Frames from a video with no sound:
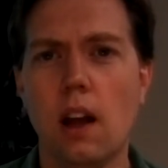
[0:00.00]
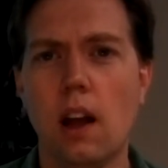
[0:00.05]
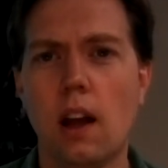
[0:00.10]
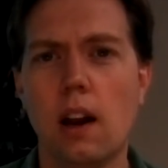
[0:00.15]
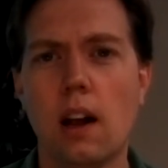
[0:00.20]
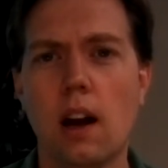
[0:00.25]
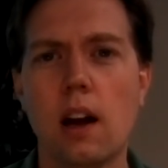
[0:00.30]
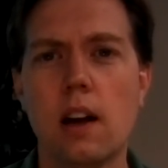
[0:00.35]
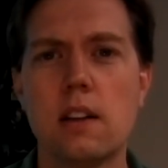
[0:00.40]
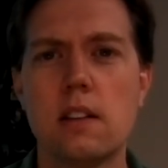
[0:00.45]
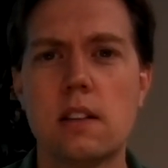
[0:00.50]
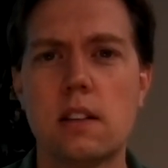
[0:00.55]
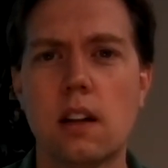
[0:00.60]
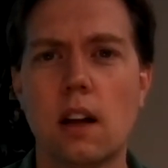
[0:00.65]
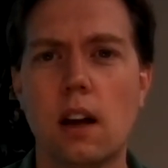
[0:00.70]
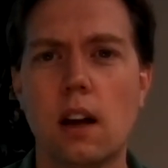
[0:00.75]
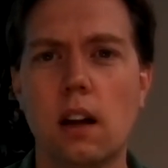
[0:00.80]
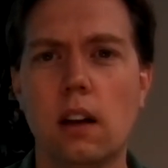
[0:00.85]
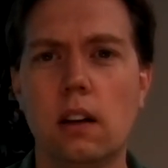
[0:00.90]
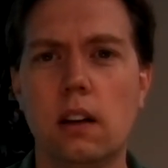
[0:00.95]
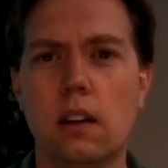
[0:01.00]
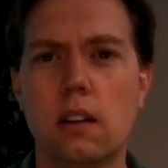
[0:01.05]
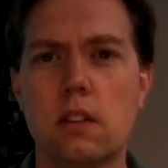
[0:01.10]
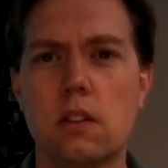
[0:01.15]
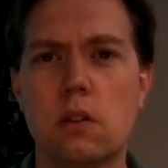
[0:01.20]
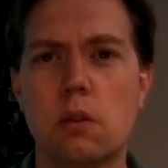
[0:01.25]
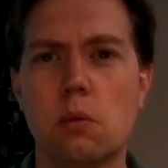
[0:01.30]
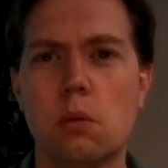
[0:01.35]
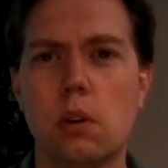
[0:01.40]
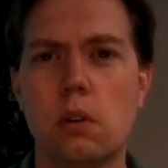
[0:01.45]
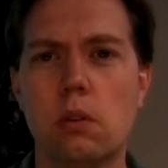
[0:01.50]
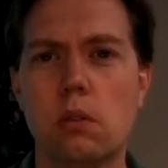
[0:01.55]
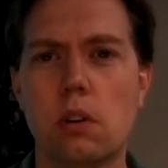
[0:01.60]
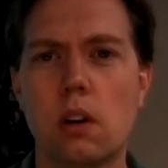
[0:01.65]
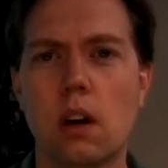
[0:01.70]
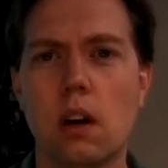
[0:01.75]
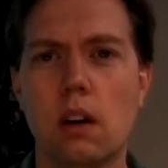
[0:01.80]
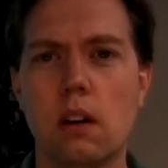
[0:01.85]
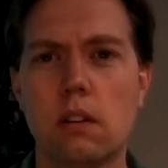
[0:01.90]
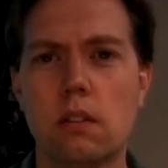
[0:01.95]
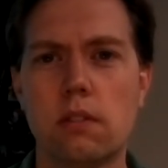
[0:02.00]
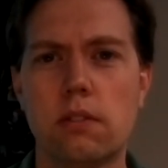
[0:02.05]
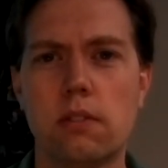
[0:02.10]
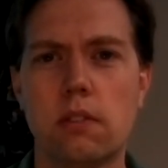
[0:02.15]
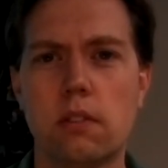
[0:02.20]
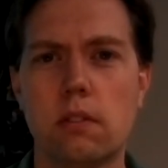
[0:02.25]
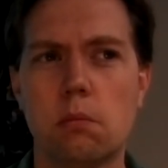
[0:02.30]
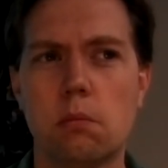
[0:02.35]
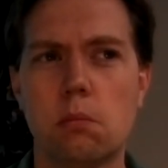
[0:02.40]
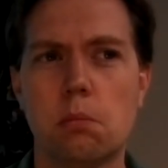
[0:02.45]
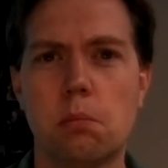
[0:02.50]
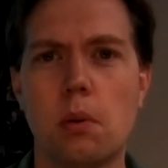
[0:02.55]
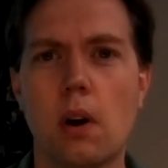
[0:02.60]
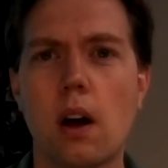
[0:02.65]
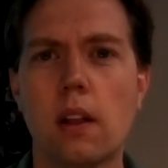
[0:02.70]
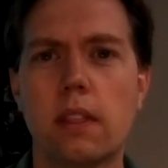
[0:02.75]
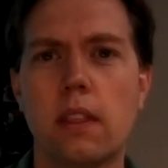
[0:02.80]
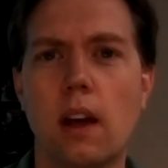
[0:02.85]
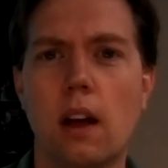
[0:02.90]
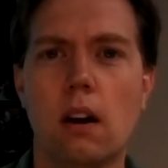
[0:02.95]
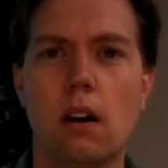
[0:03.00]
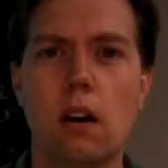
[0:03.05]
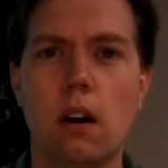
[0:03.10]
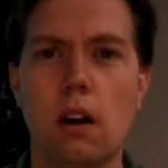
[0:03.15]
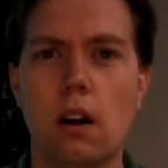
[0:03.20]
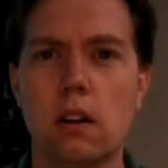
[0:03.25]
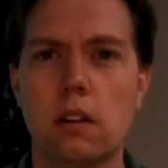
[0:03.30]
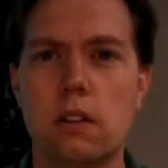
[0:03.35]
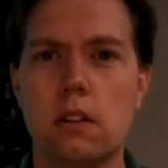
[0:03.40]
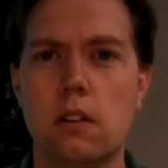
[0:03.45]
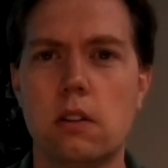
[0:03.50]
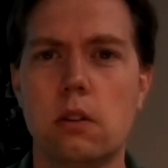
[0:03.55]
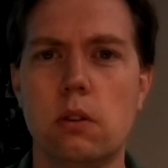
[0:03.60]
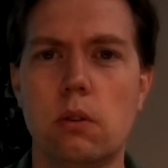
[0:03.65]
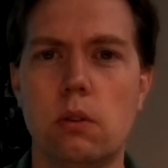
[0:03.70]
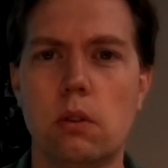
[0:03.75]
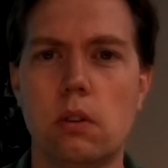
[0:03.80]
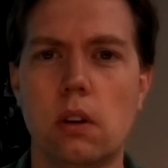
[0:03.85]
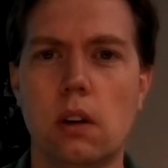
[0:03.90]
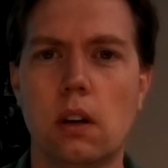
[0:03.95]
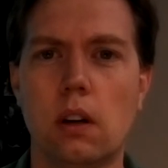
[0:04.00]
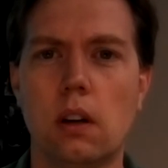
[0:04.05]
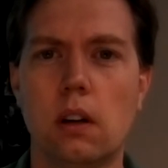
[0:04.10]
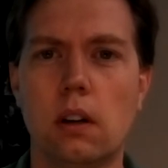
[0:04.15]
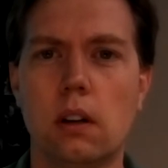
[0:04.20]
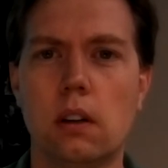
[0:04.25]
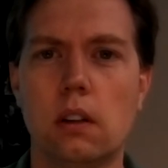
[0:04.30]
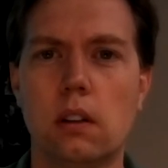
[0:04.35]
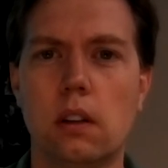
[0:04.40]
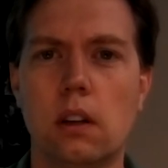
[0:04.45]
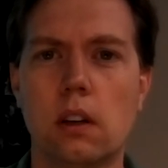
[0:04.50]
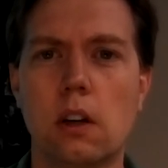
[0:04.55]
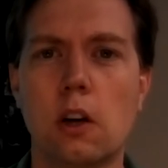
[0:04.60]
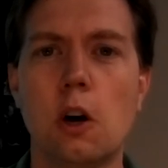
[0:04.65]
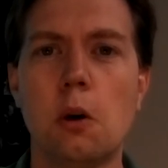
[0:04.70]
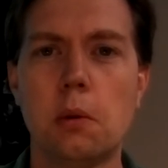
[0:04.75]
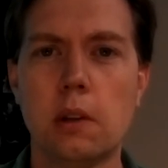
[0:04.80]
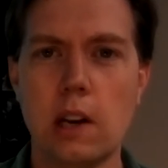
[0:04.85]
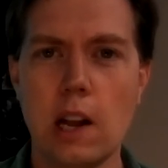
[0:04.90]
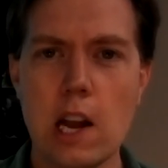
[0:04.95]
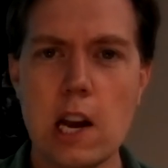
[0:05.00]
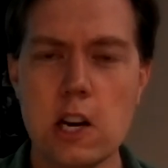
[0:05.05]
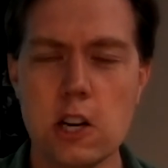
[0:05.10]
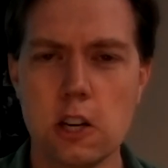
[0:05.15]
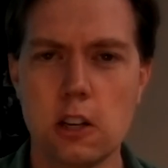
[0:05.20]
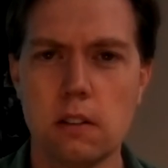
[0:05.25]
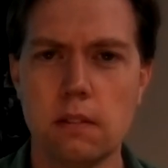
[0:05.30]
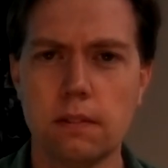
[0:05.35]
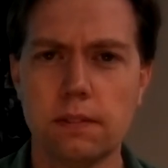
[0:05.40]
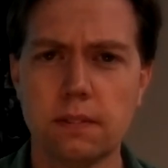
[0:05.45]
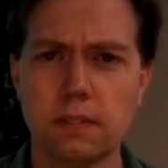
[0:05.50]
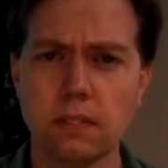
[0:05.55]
And Einstein is the one who kind of brought that all to a culmination.